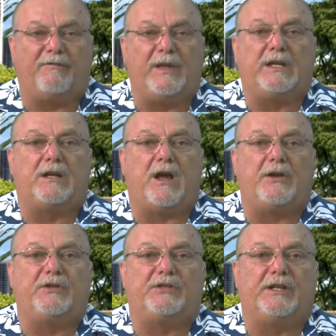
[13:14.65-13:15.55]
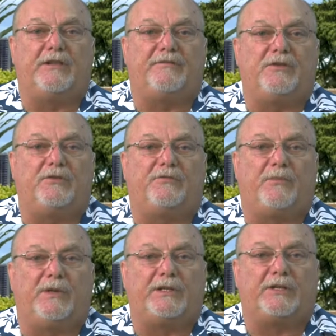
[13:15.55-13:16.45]
making hydrogen in the field for
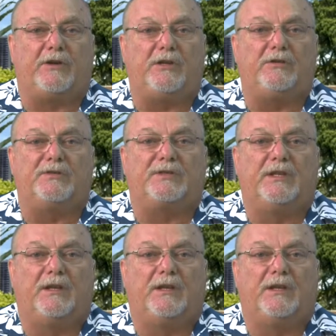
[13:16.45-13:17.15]
military use